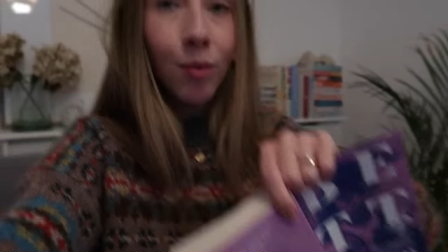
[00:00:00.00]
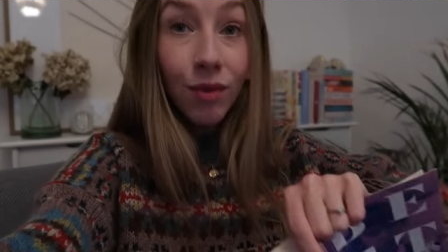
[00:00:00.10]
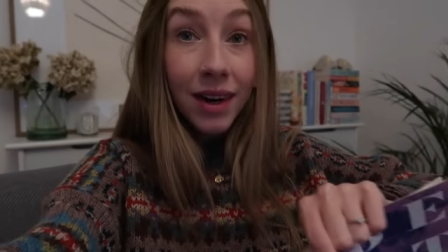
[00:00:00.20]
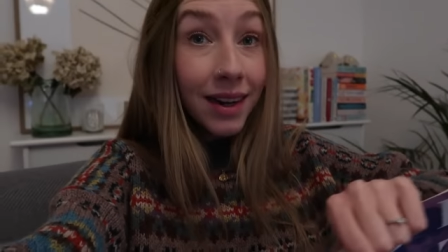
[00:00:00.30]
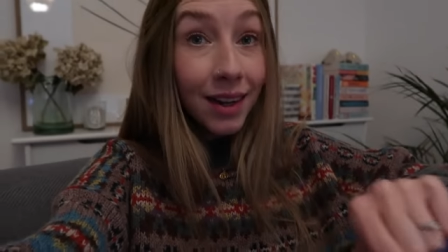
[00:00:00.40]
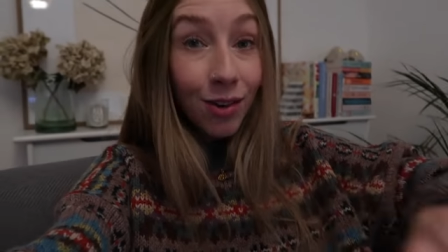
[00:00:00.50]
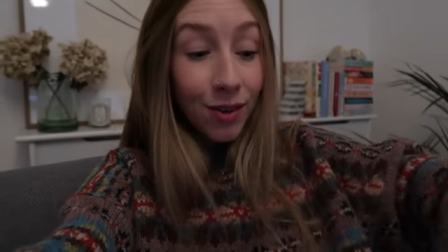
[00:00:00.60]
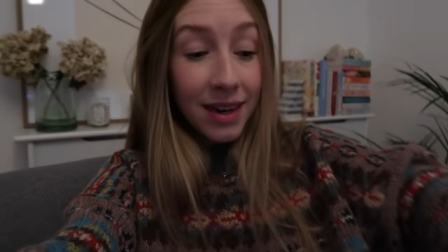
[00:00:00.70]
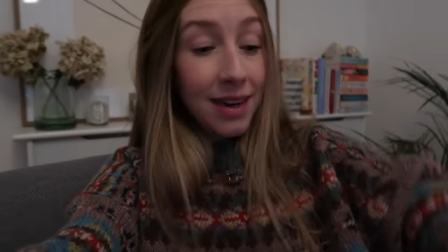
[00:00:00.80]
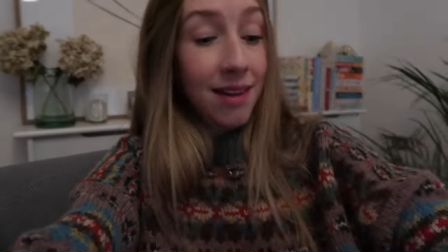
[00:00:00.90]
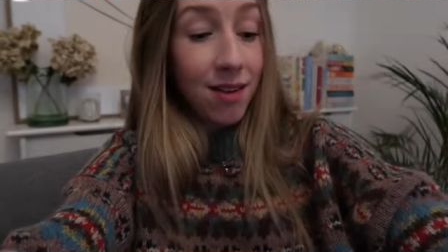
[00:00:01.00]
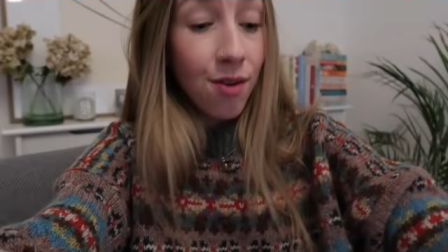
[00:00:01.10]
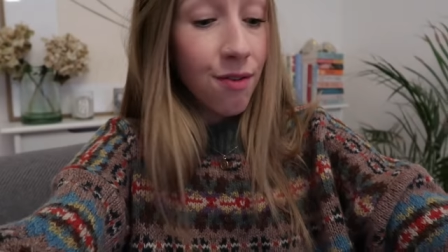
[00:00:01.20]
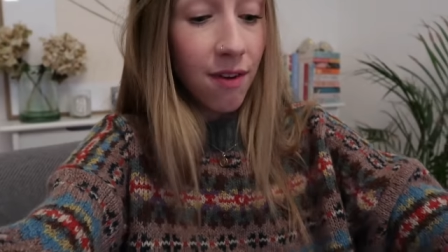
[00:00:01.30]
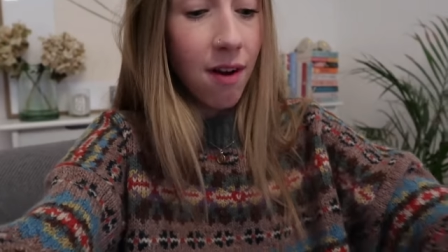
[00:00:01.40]
I'm really enjoying it
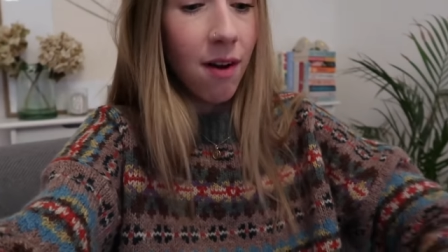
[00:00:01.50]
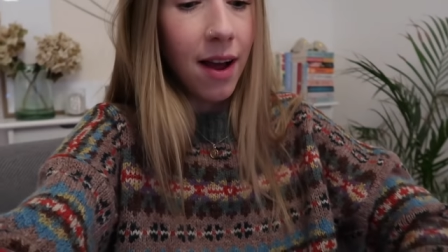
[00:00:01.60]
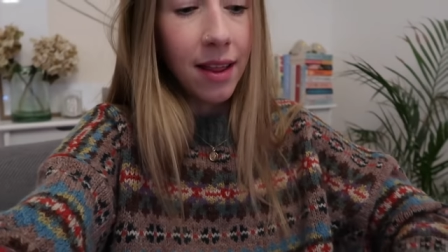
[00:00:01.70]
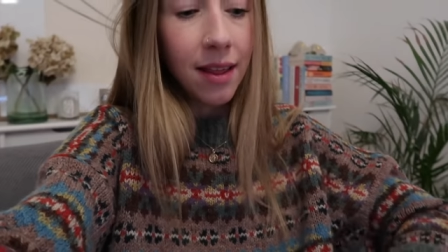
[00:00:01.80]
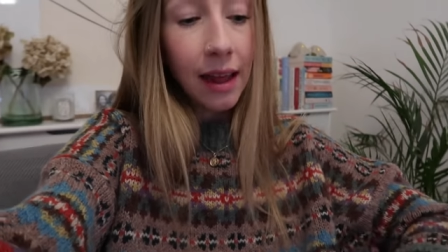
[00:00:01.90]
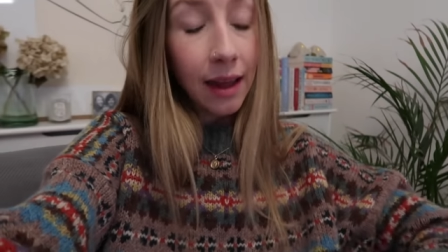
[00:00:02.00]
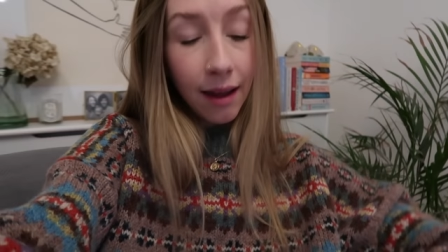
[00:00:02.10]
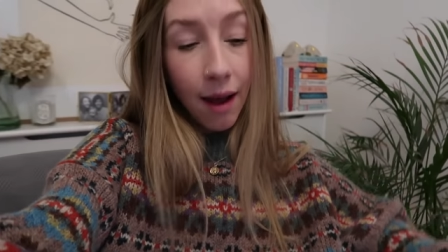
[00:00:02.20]
so far. I think